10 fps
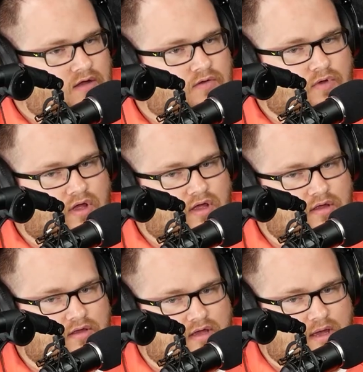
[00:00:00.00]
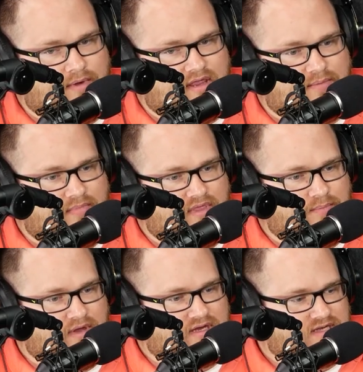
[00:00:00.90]
well, I mean, the, the
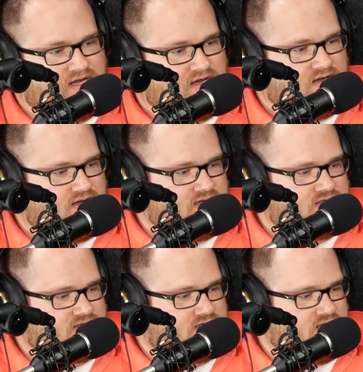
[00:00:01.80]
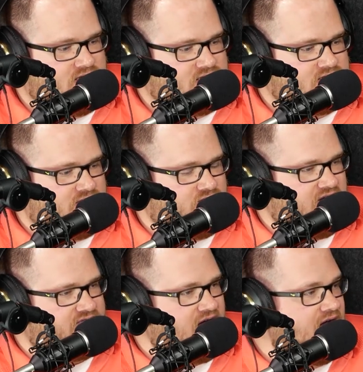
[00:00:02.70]
biggest thing is is if we
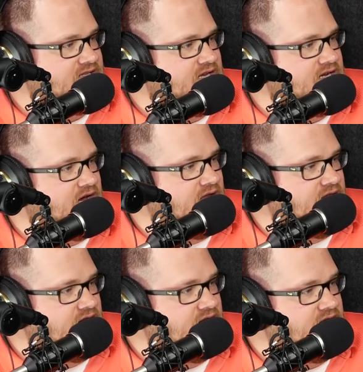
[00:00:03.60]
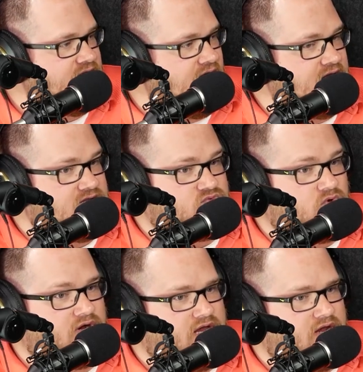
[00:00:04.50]
have content on there that is
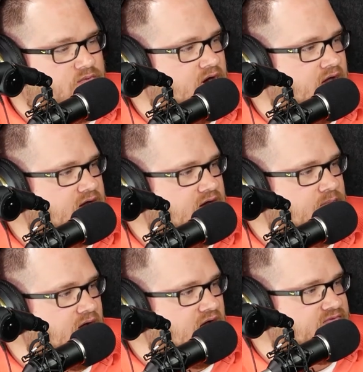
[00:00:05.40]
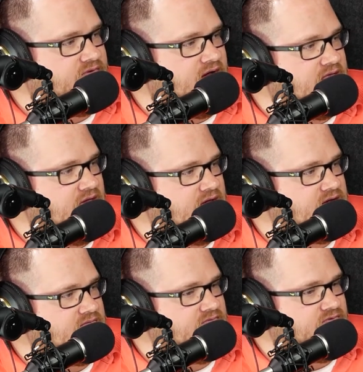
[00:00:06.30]
working, we're not going to modify that
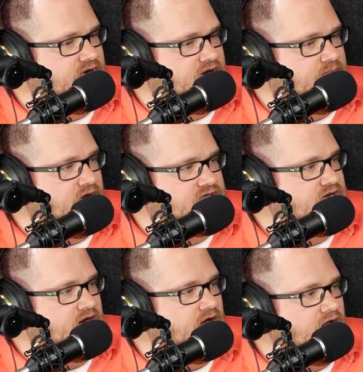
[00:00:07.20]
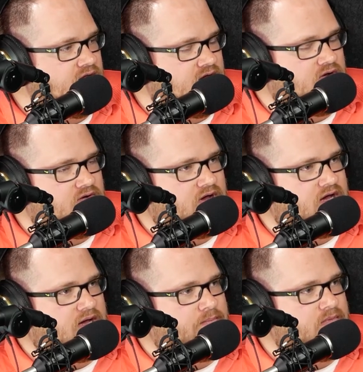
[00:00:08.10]
very much at all. You know,
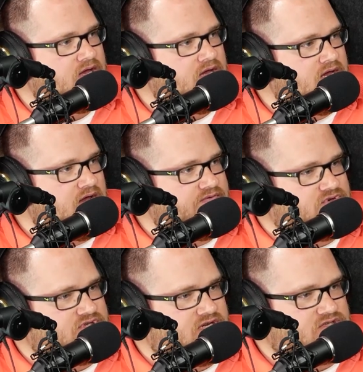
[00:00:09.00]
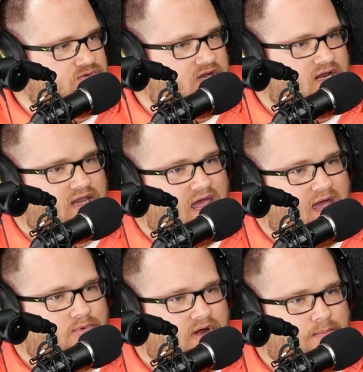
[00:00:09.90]
um, if there's things we can
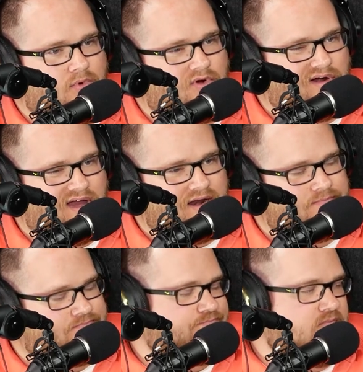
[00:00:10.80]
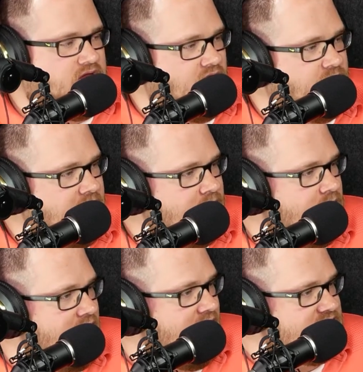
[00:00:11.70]
elaborate more on, you know, maybe
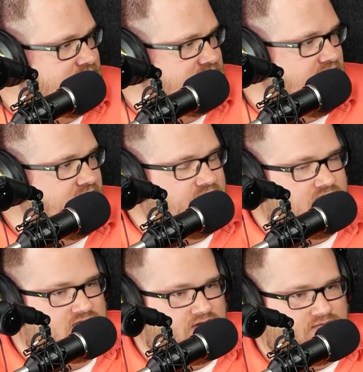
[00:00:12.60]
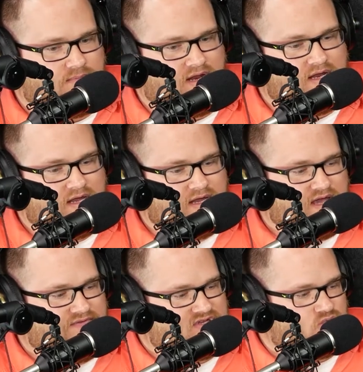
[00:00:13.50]
we'll add some stuff in there stuff. But
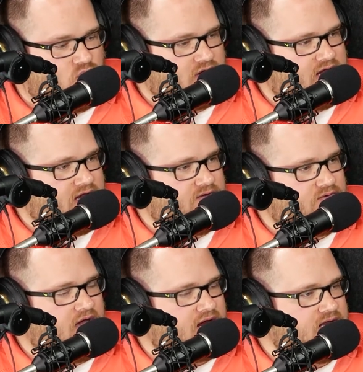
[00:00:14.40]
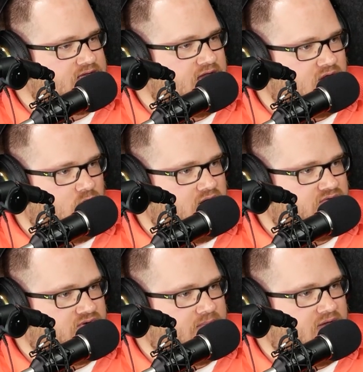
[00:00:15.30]
if it's working, we're not going to take away
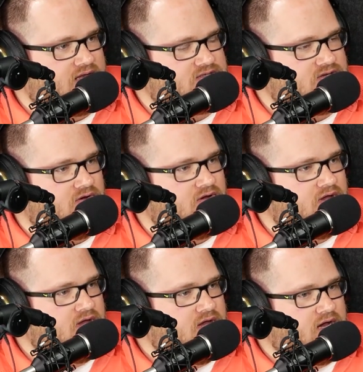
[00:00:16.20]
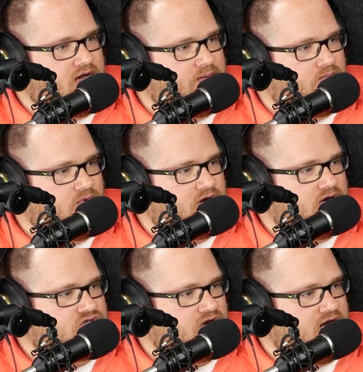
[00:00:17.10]
from that. So um, we're going
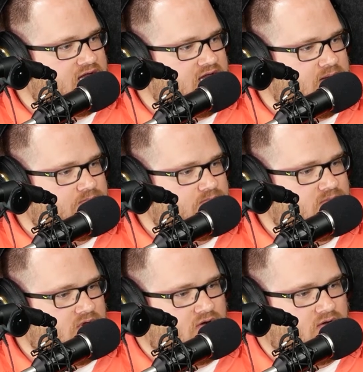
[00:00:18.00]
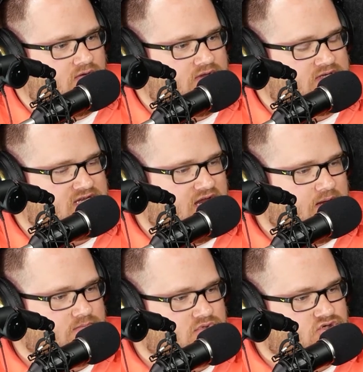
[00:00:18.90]
to try to keep you know the
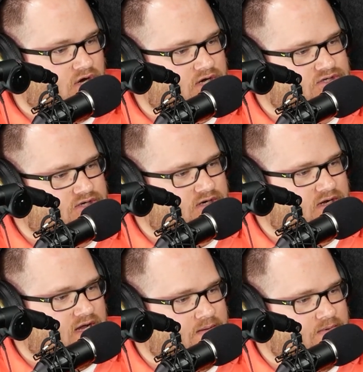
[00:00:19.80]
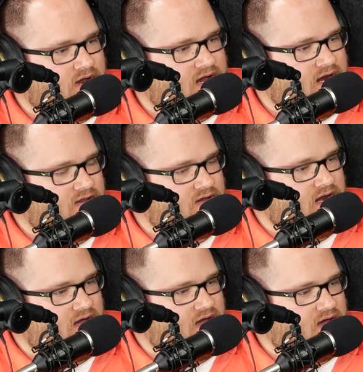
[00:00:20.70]
same structure. I mean, I kind of look
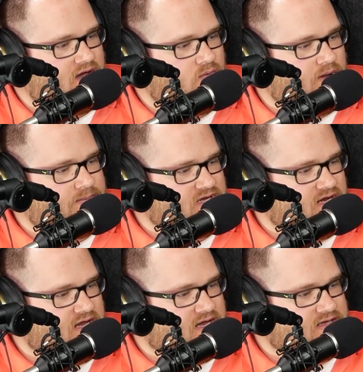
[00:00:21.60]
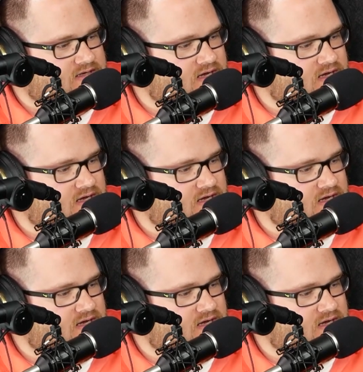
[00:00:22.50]
at a, a website as